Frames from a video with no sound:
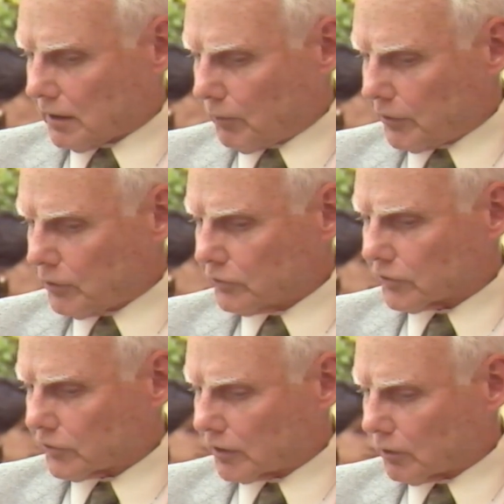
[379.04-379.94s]
Now, we use
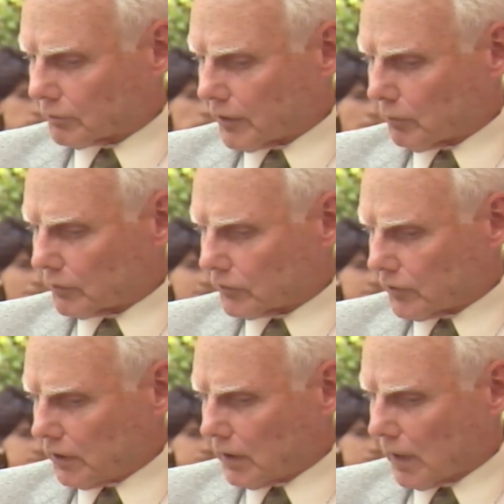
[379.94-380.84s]
a single
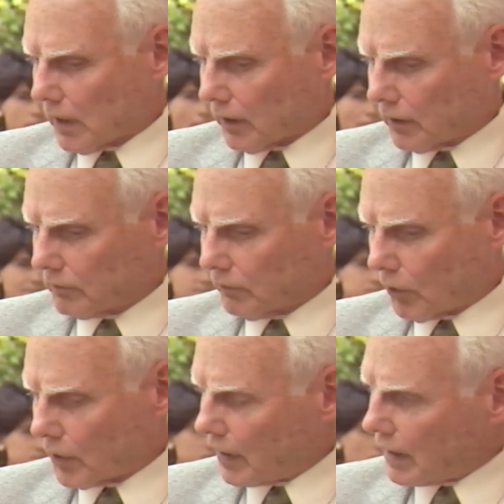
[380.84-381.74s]
frequency uh,
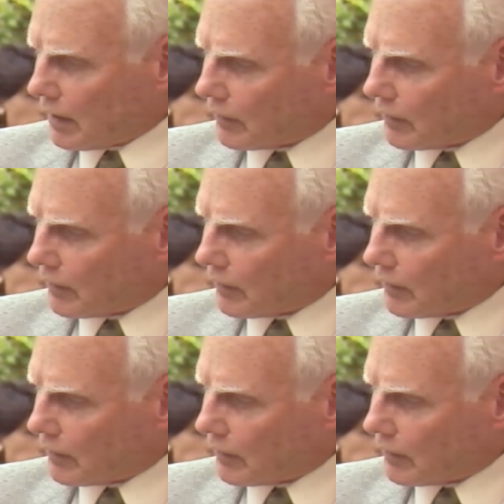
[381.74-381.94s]
for